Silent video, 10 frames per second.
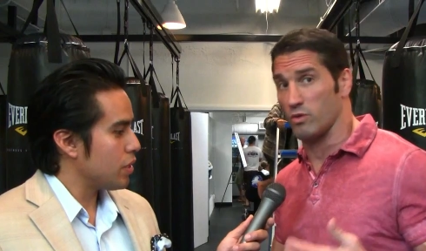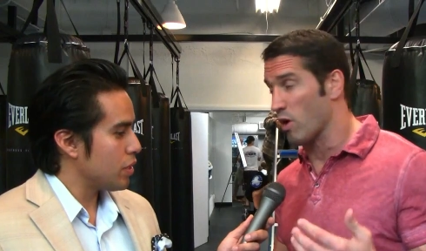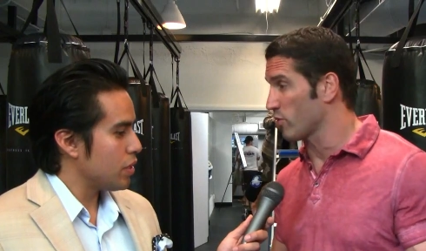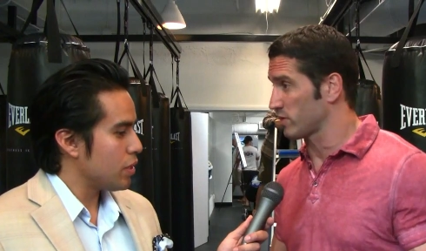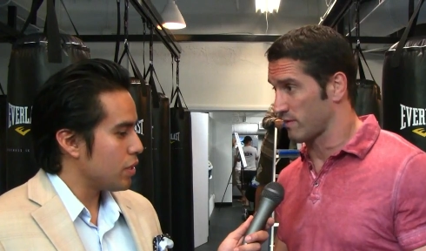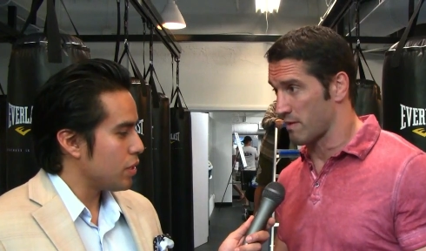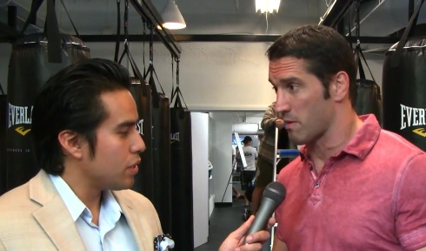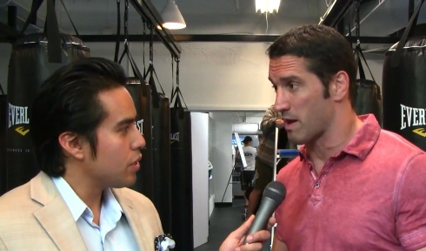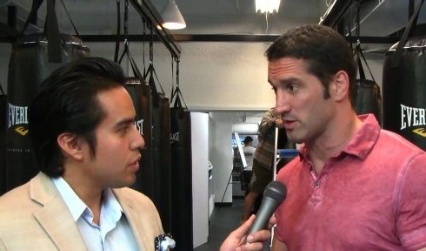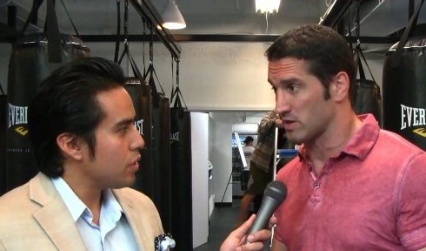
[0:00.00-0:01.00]
Speaker 1: the growth of M
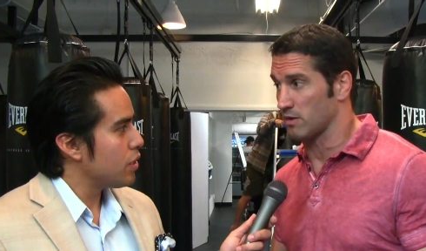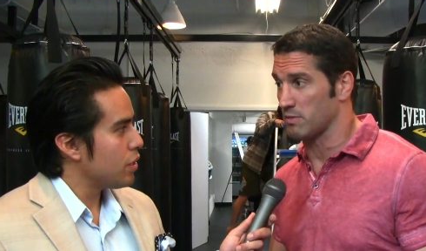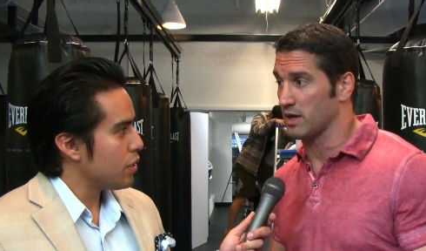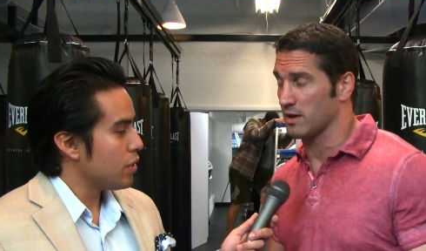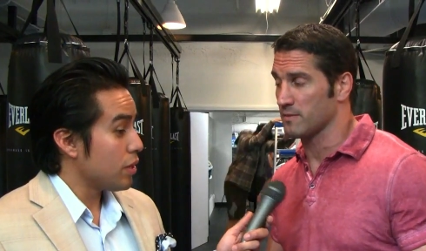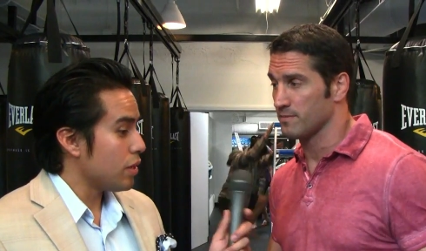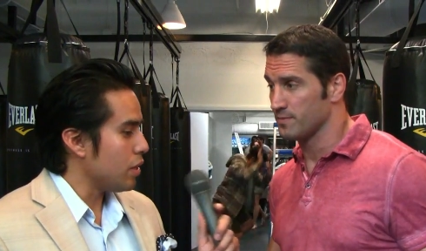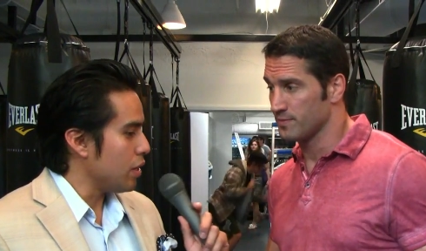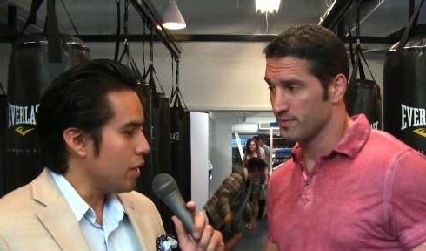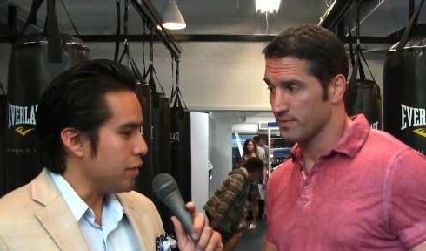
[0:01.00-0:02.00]
M A is going to be.
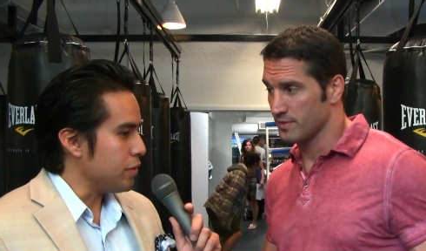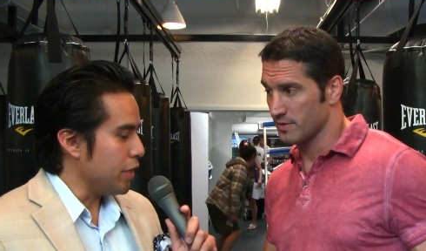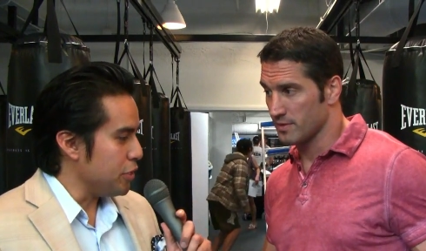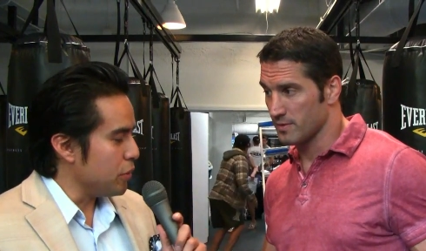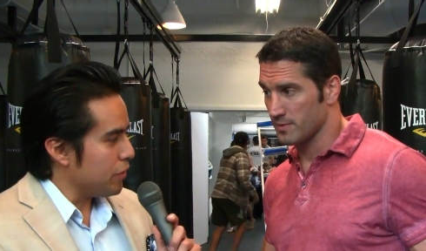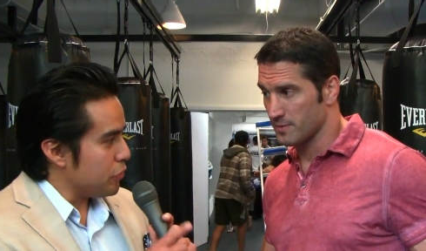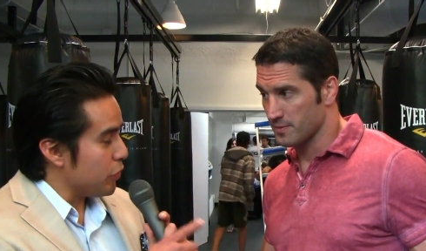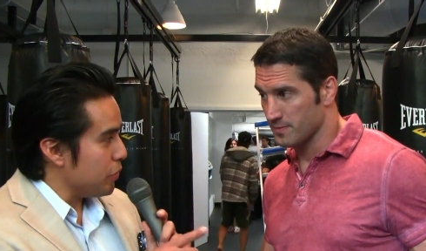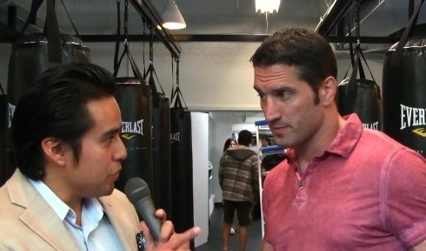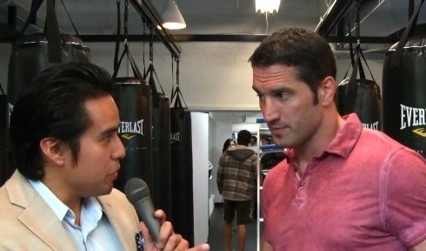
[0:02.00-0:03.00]
Speaker 2: I, I do have to
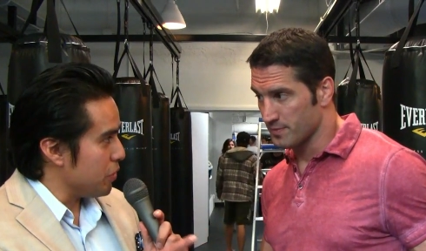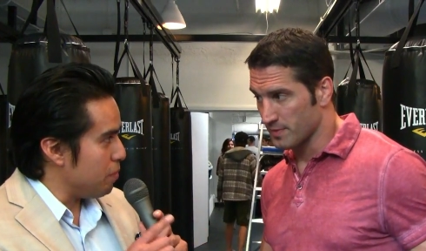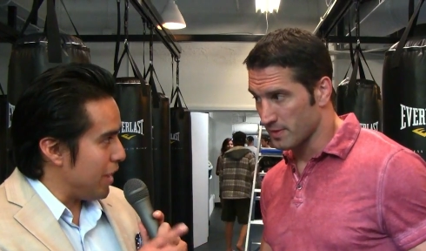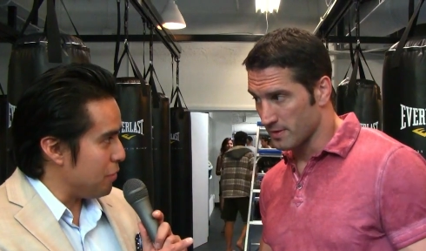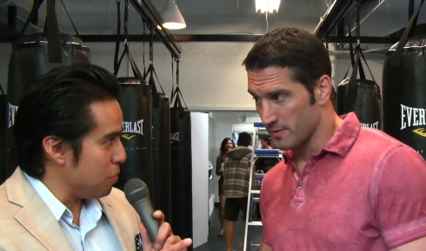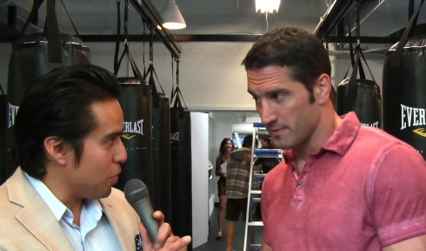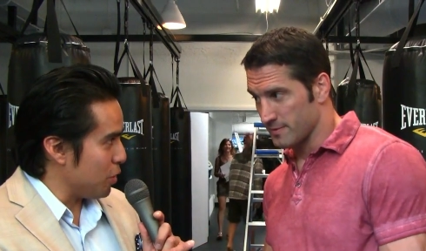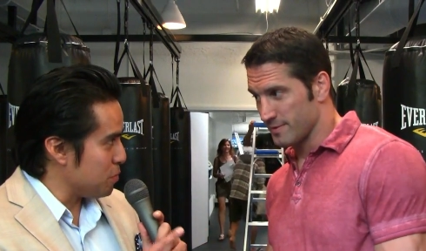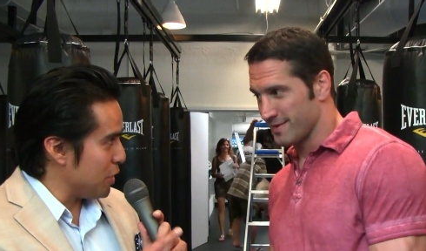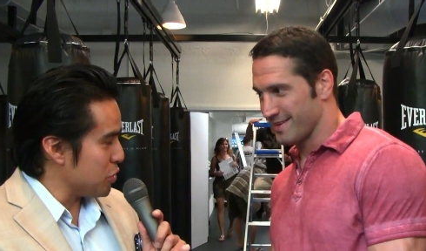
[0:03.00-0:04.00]
agree with you on the bathroom
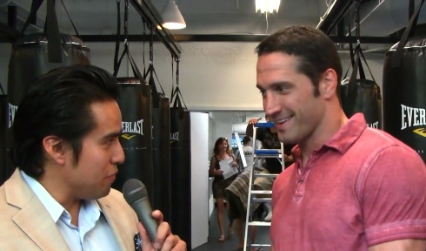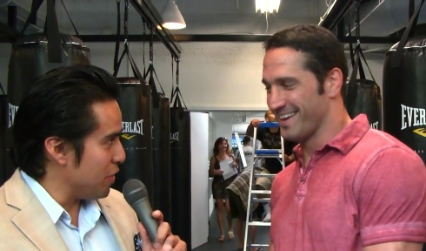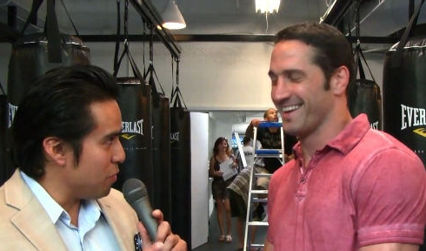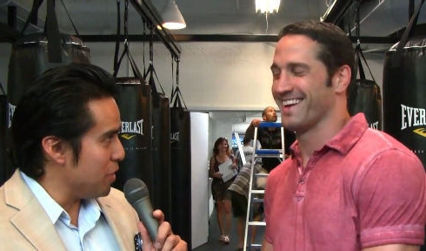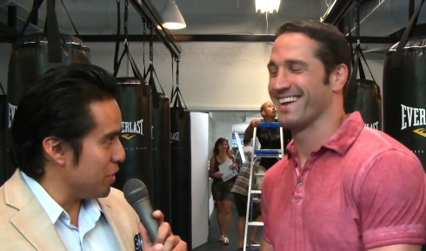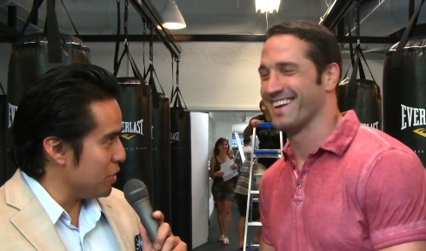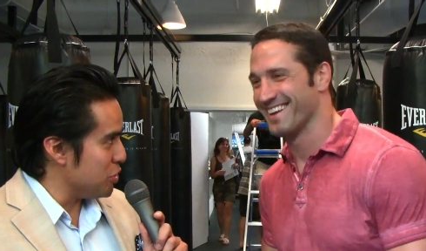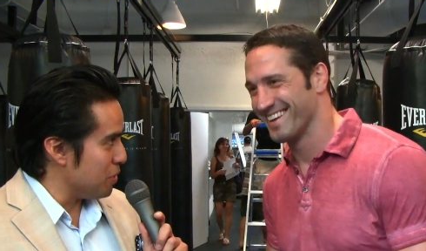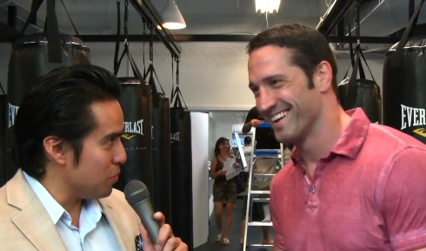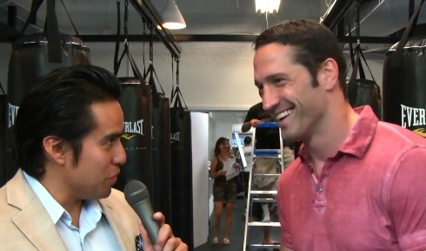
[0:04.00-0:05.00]
part, especially. I've never been in a
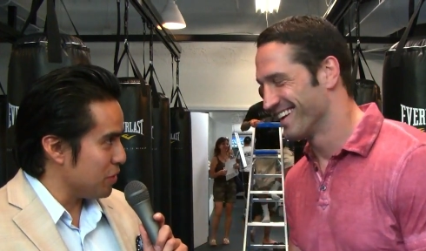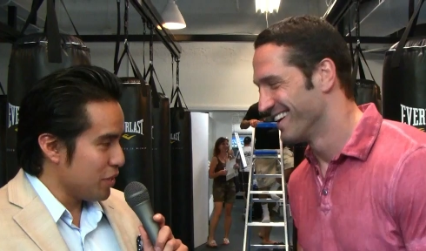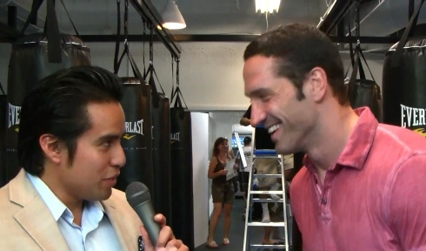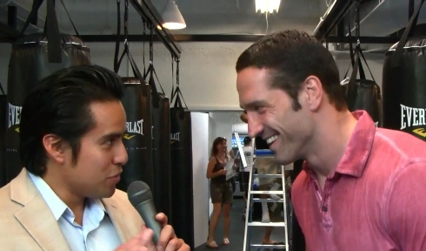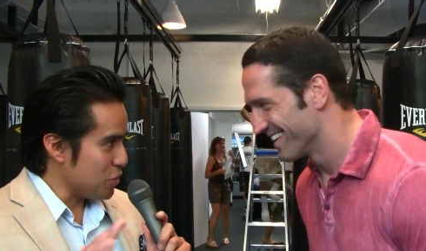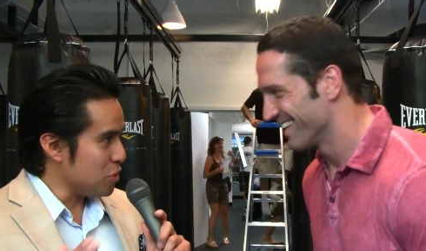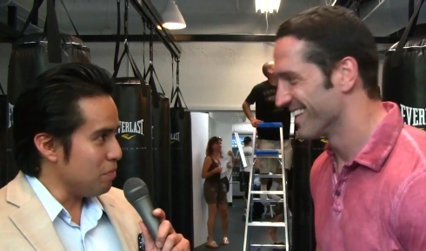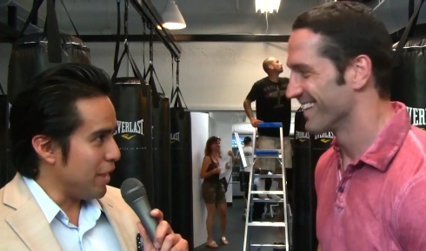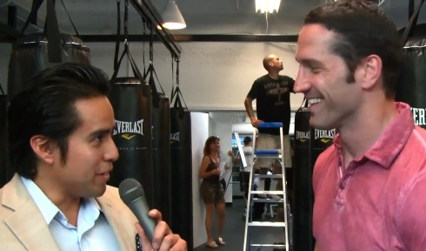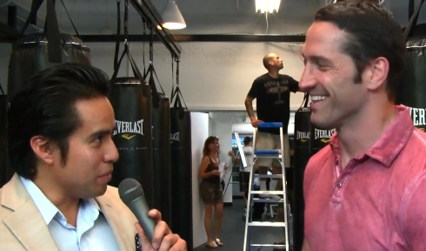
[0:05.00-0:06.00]
gym with such an
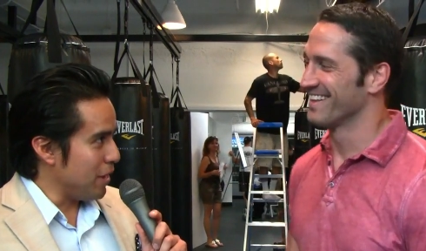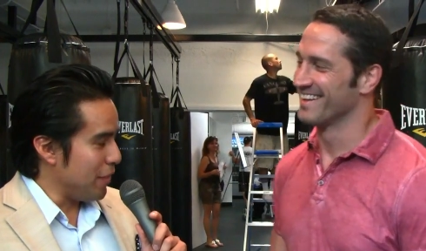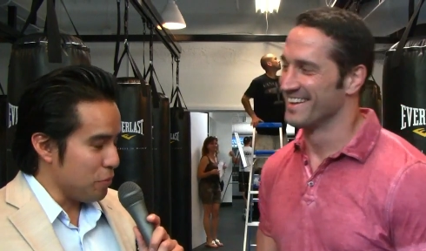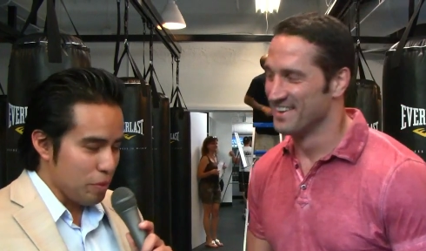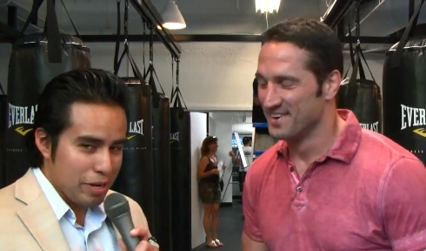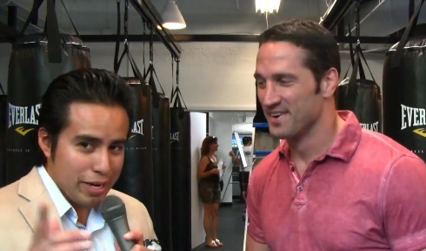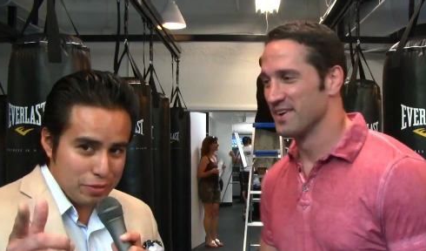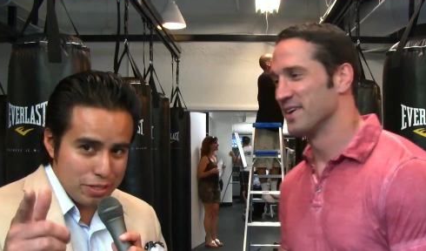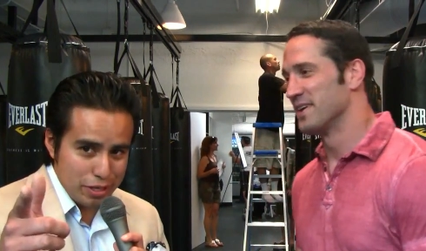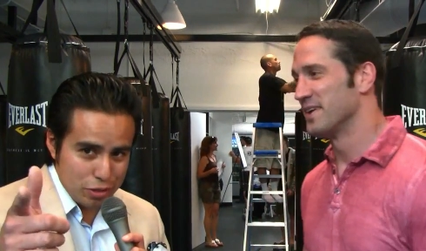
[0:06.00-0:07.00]
immaculate bathroom. We might
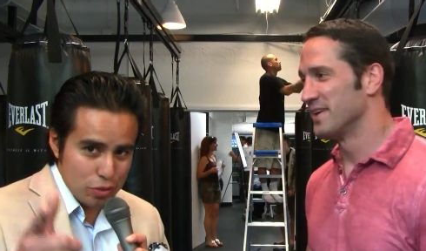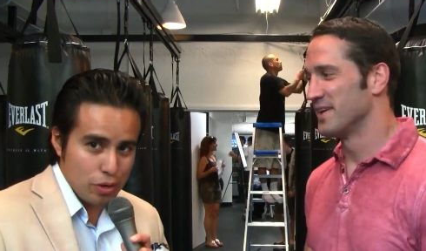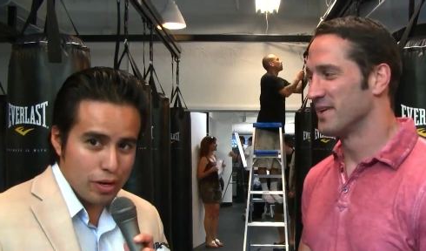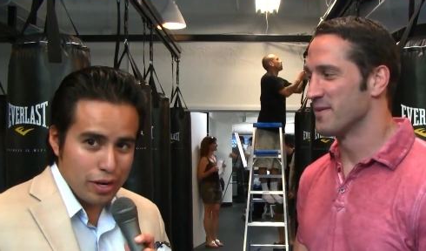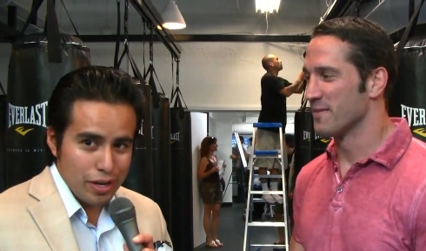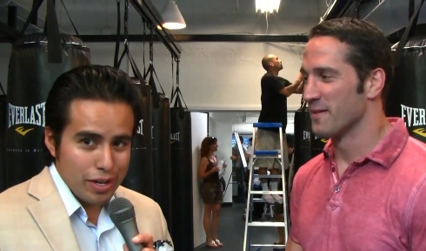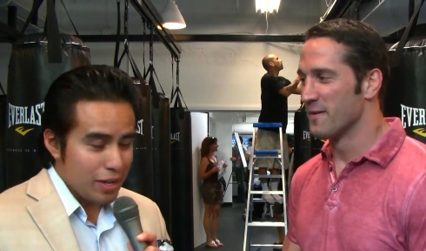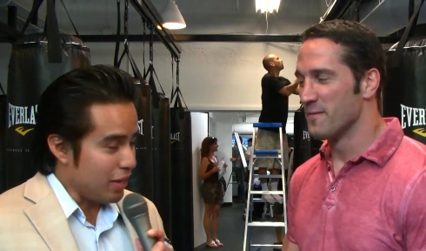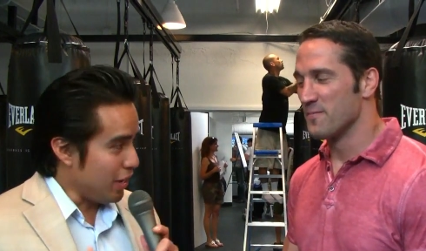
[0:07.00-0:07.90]
have to take a tour uh,